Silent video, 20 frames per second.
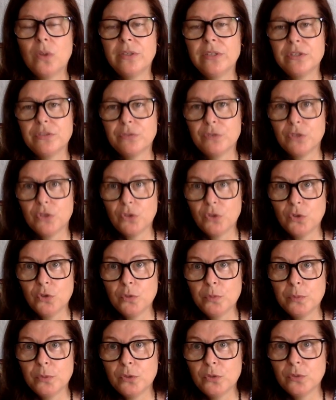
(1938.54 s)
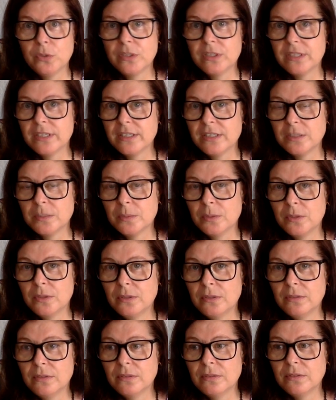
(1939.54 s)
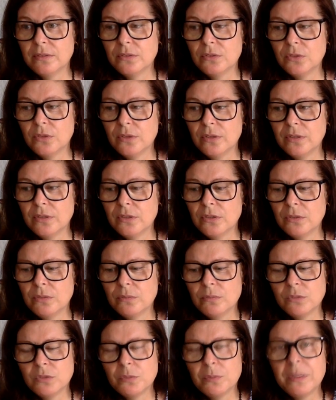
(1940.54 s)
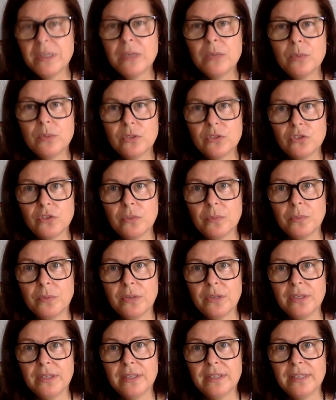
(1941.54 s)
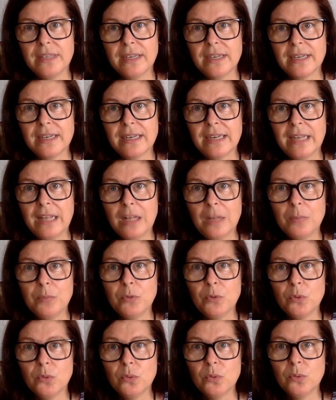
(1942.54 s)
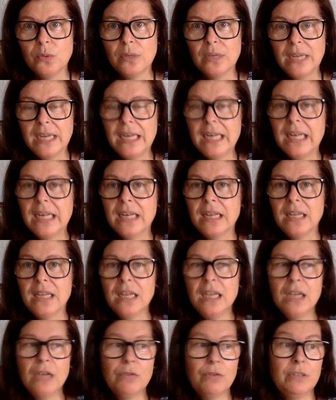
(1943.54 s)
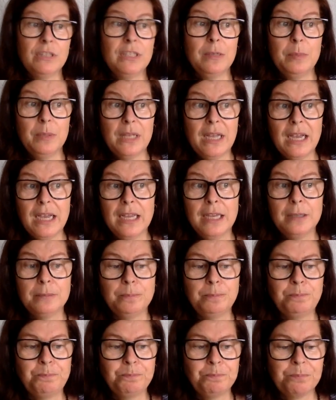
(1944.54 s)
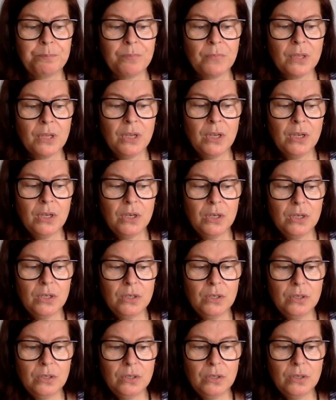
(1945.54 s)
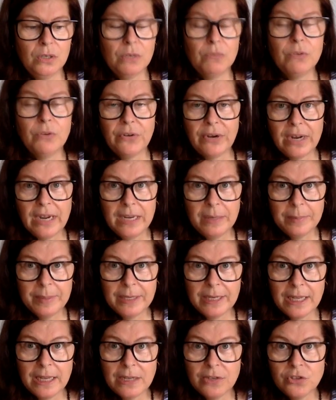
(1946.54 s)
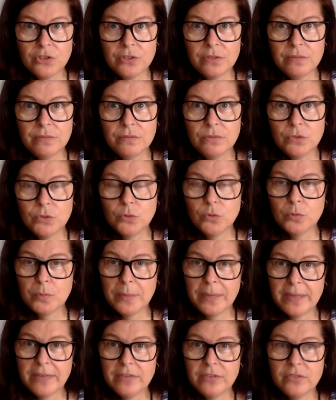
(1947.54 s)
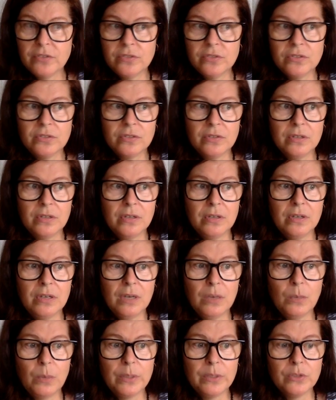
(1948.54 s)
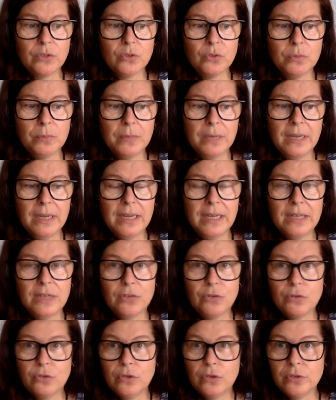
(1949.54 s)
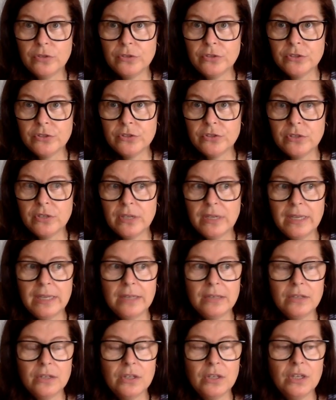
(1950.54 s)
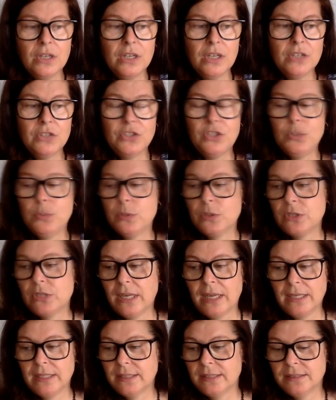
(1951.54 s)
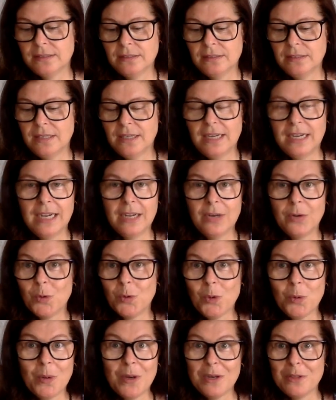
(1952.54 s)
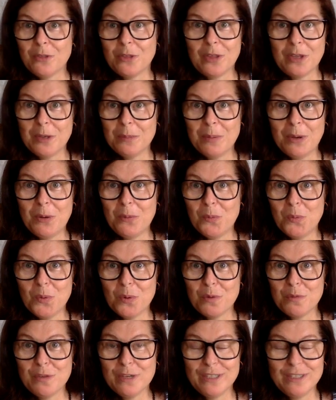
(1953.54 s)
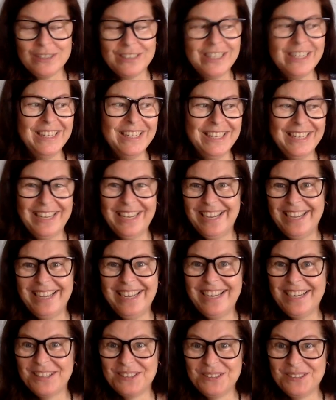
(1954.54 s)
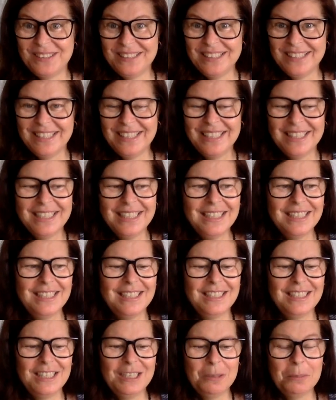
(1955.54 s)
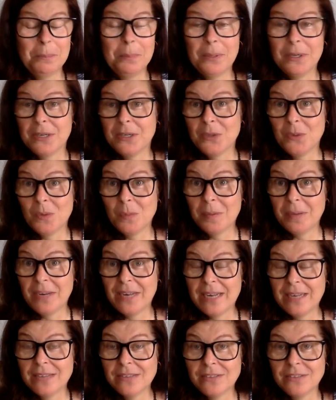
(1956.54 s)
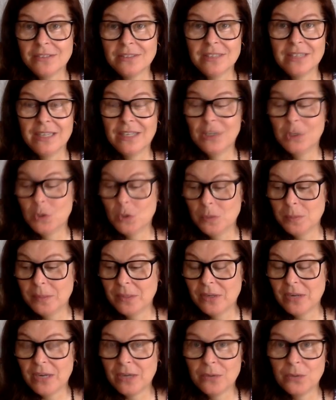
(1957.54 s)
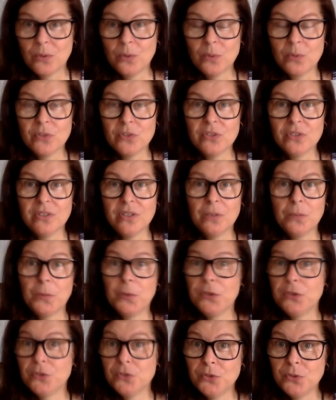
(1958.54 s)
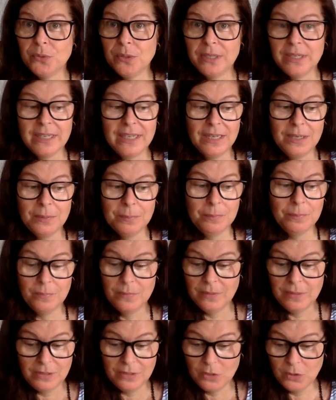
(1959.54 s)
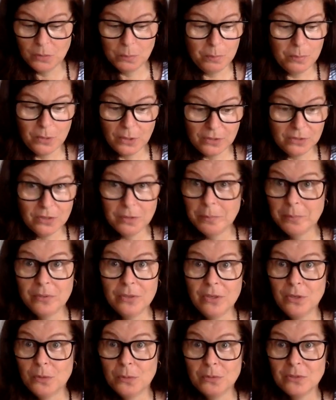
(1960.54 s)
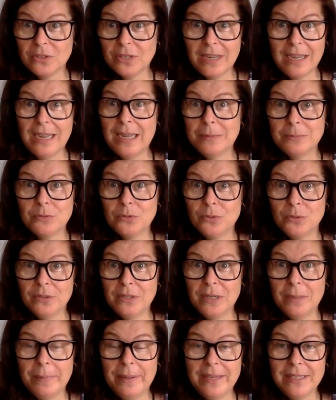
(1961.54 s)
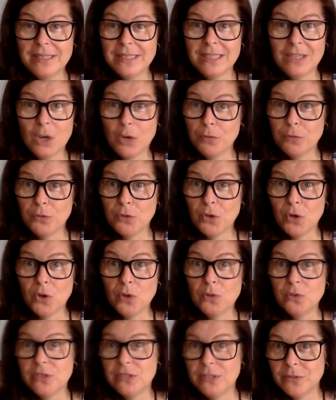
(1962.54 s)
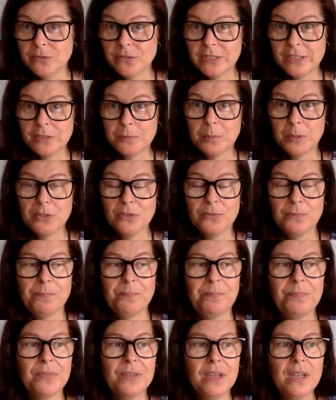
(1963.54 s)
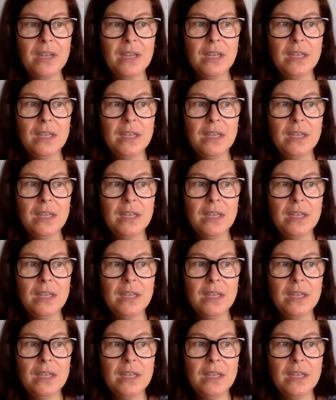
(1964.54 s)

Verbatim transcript: Do all this for you, but do it sensible. Speak with somebody that can help you in it. For example, I am on very high medication due to my Addison's. I went to my endocrinologist and she was like, I don't know anything about water fast at all, but I know about Addison's and I know about hydrocortisone and what you're doing. Your blood number look absolutely amazing. Off you go. See you in 6 months.